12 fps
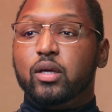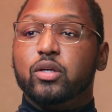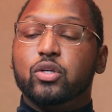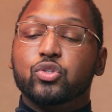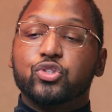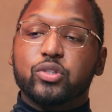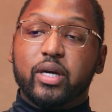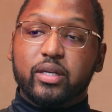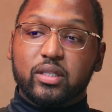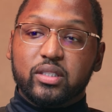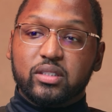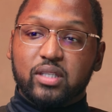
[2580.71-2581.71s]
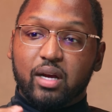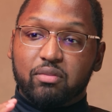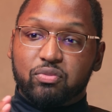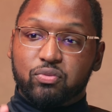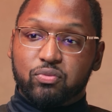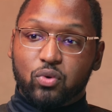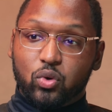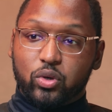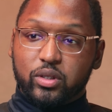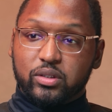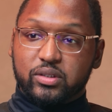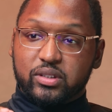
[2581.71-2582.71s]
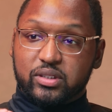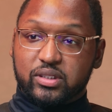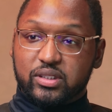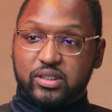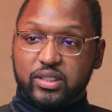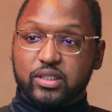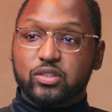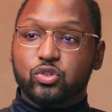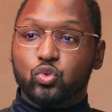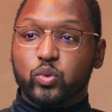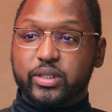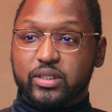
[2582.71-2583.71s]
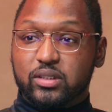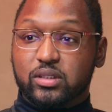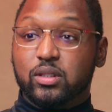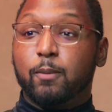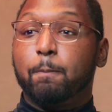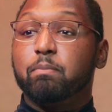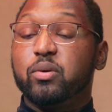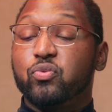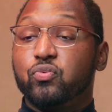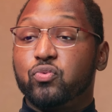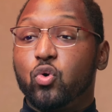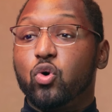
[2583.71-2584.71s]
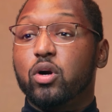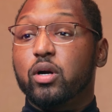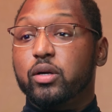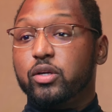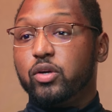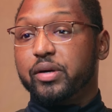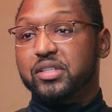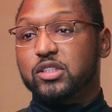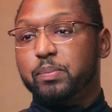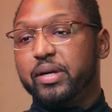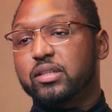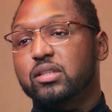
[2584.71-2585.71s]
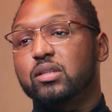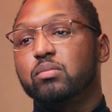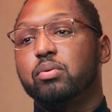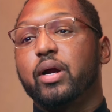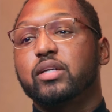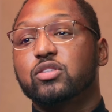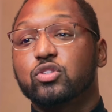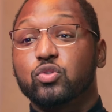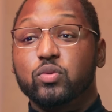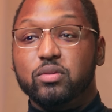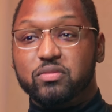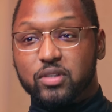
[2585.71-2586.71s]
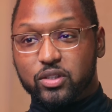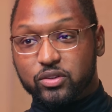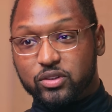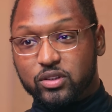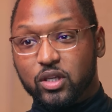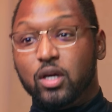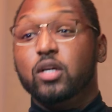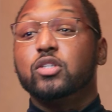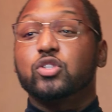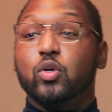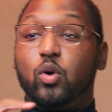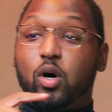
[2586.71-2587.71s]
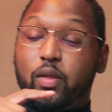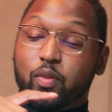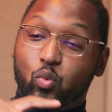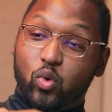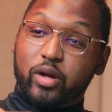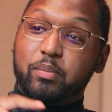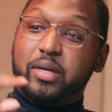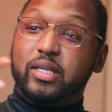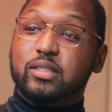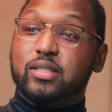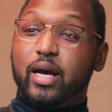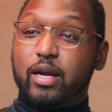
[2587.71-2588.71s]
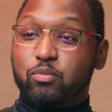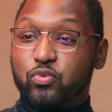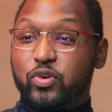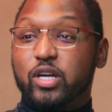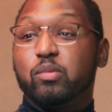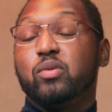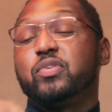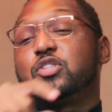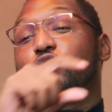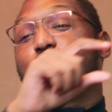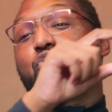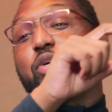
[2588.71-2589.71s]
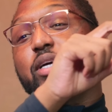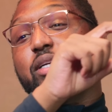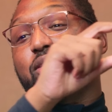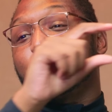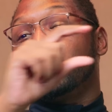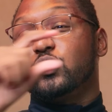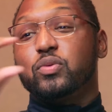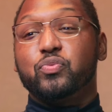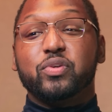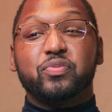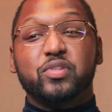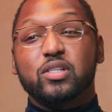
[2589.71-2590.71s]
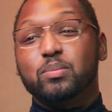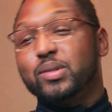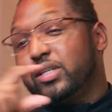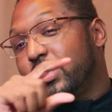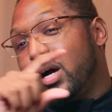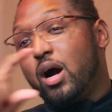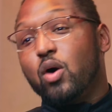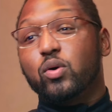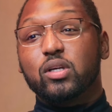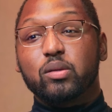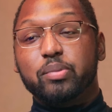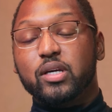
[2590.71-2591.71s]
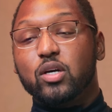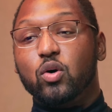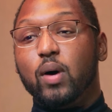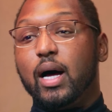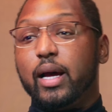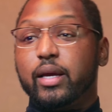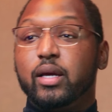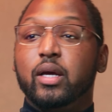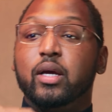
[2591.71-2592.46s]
you should at least have 4 to 6 swings before you're expecting price to reverse. So on the 1 minute time frame, if it's trading to a 15-minute or hourly POI,